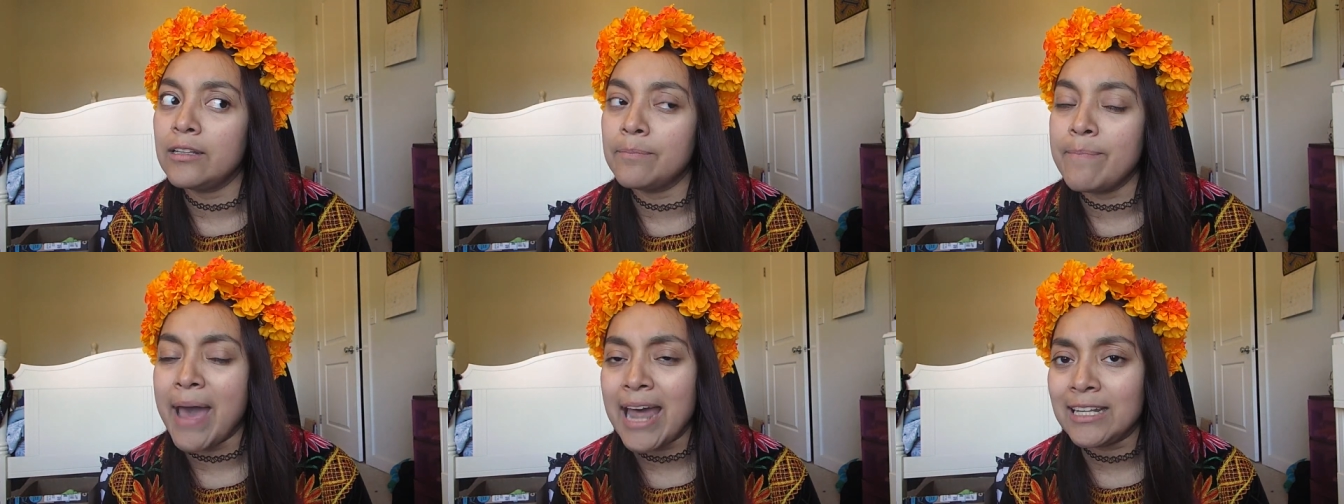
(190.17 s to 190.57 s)

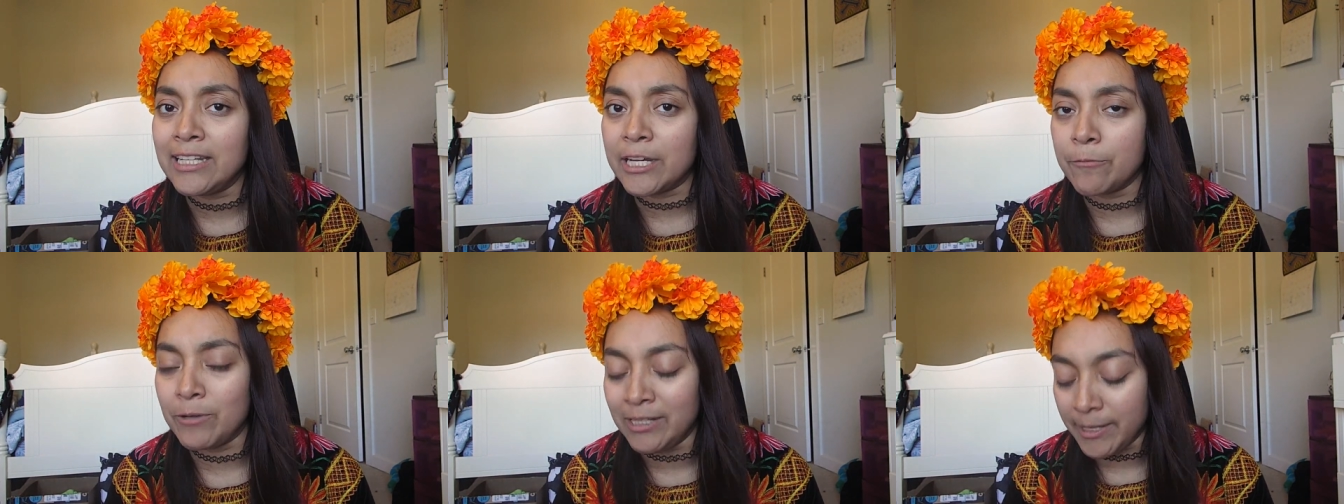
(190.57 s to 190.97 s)
matte
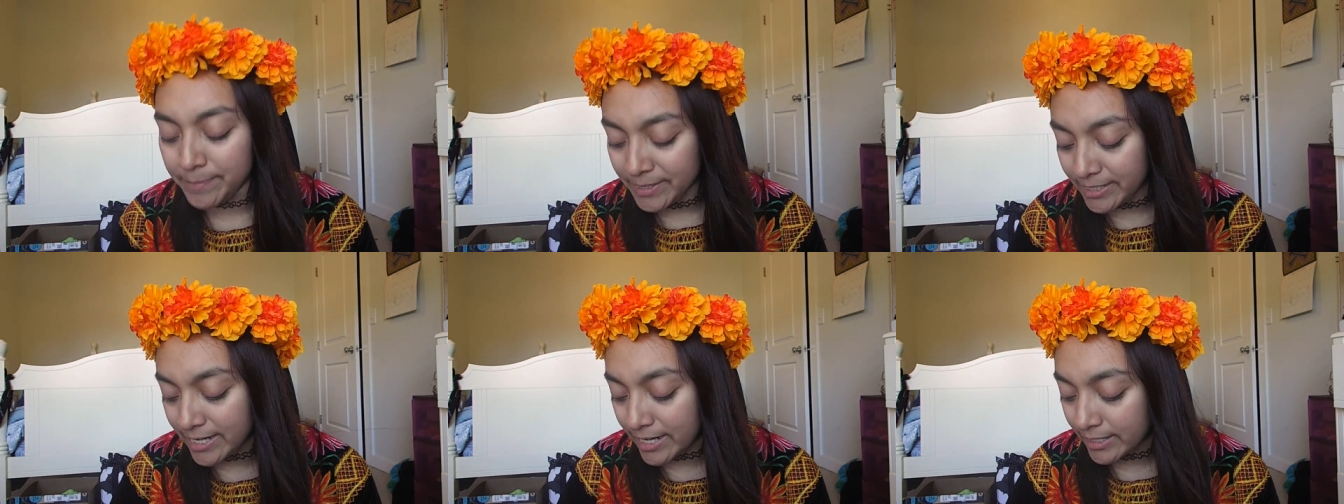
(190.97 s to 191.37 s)
liquid
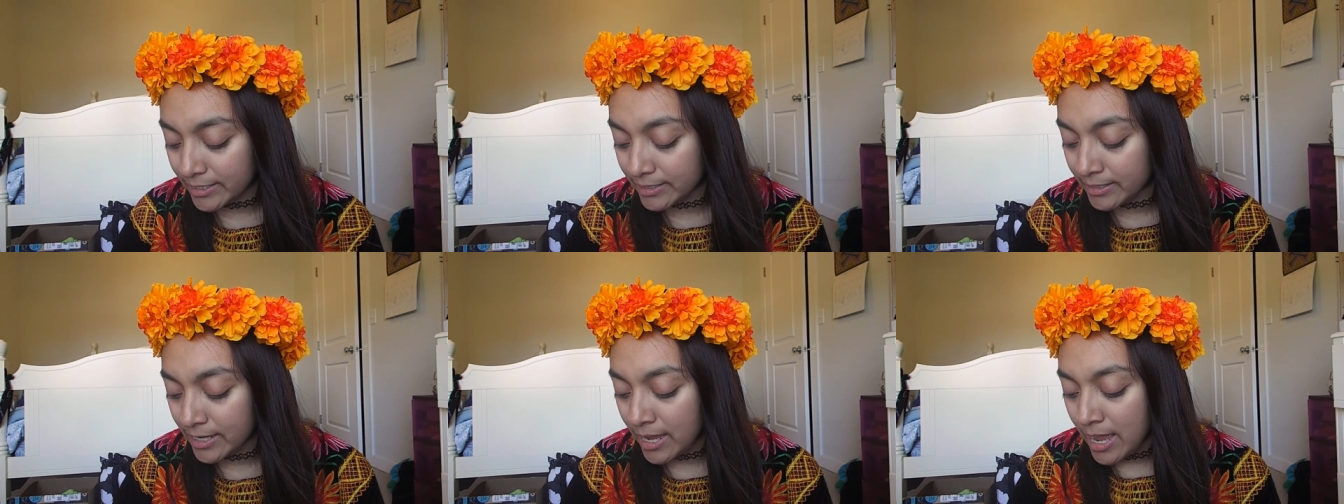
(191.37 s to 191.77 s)

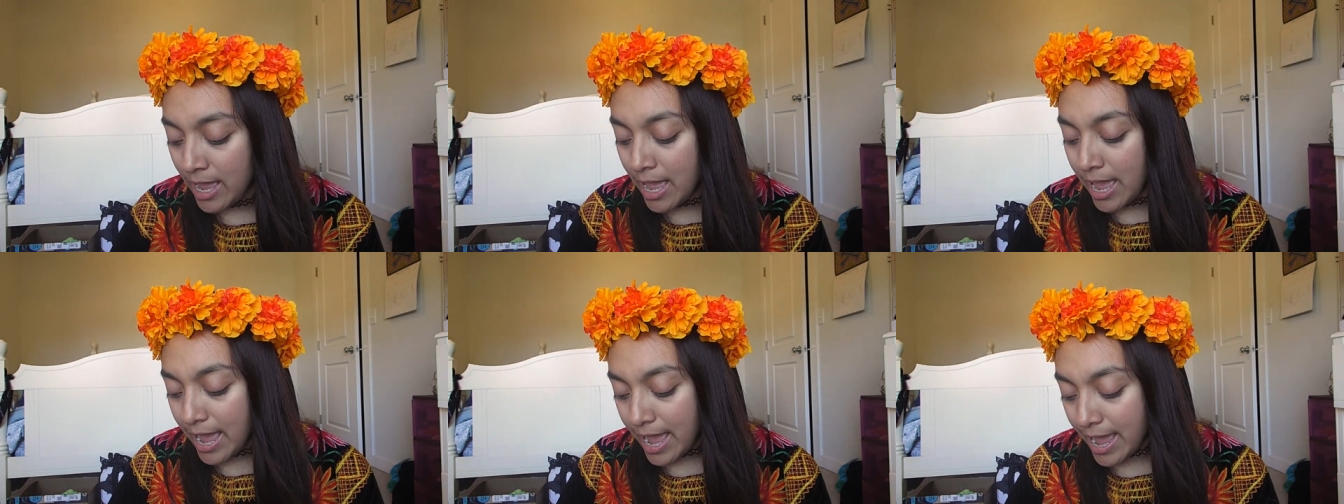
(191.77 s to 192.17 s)
lipsticks,
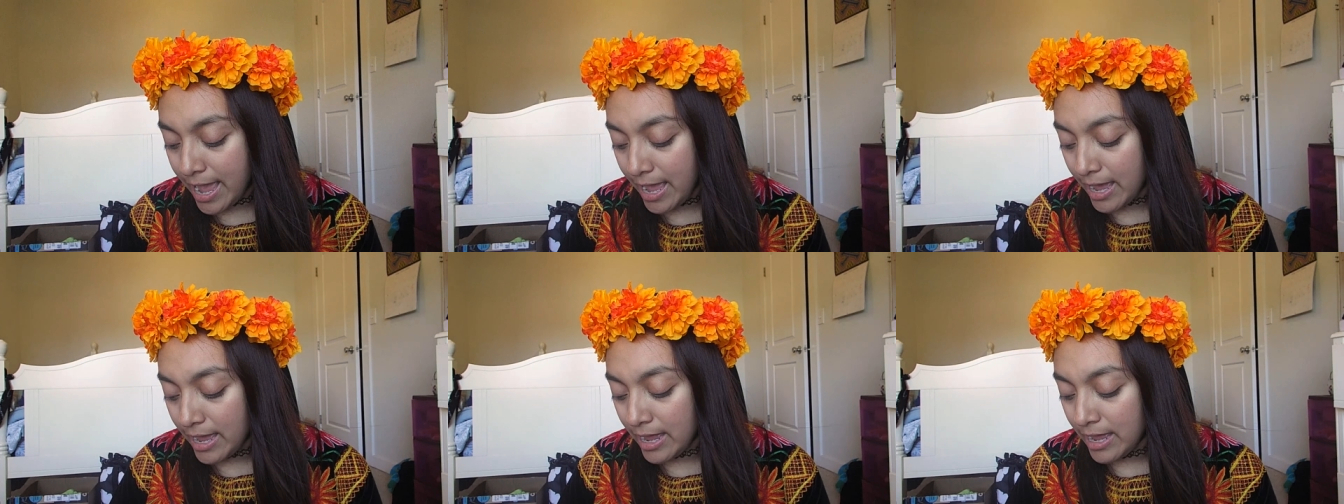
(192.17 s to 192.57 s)

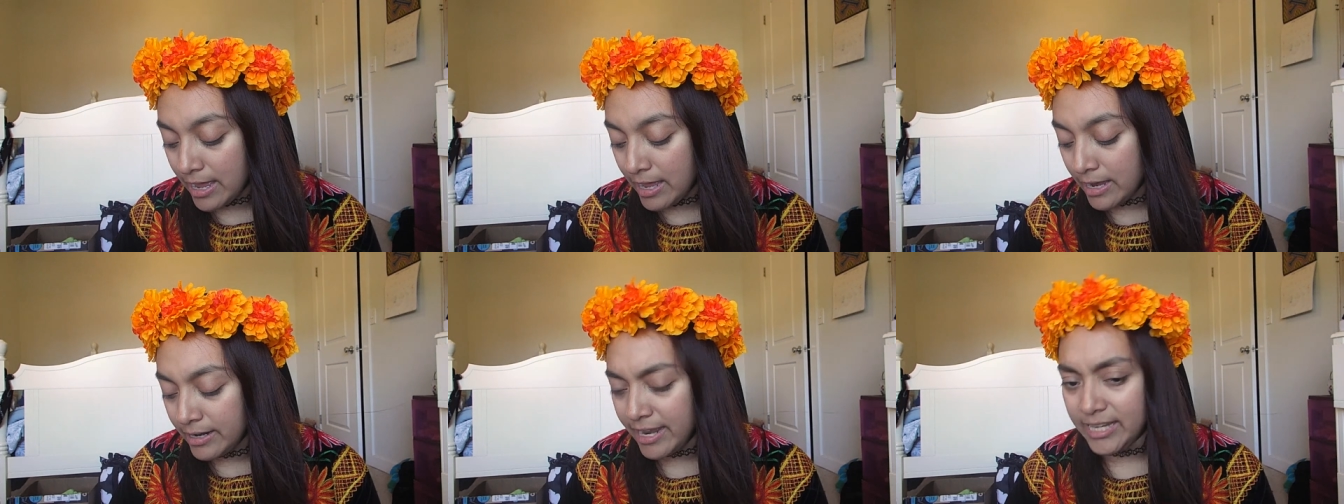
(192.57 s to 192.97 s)

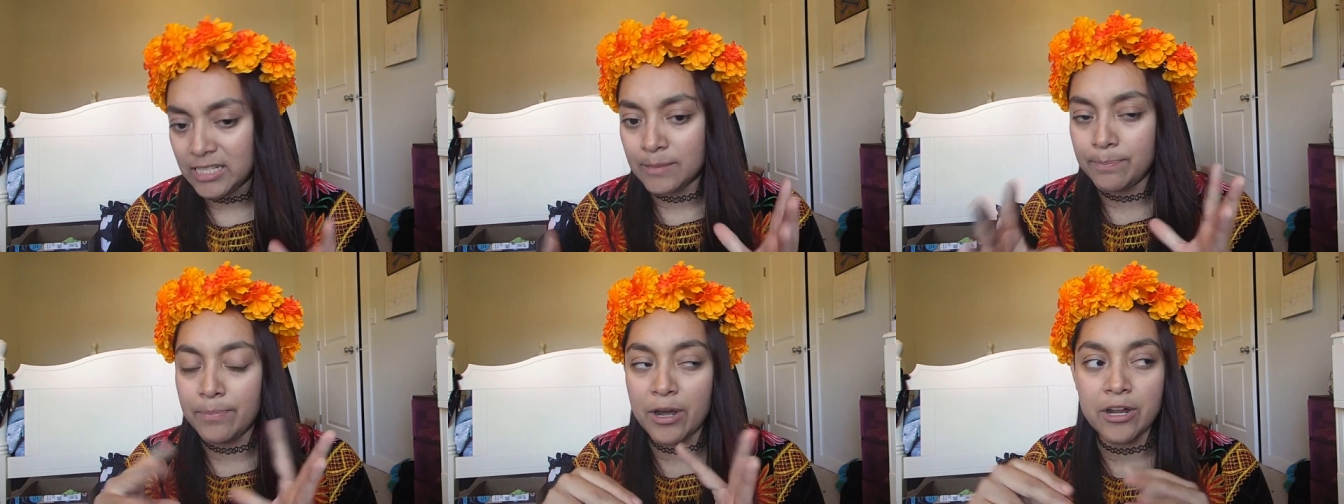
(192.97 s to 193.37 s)
and a
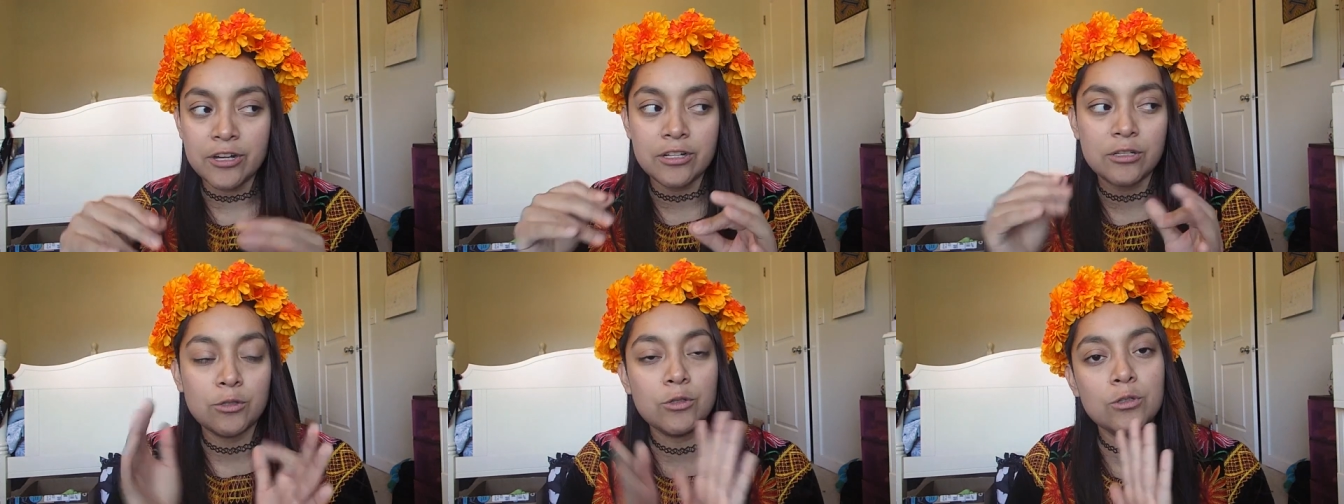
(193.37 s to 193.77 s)
sponge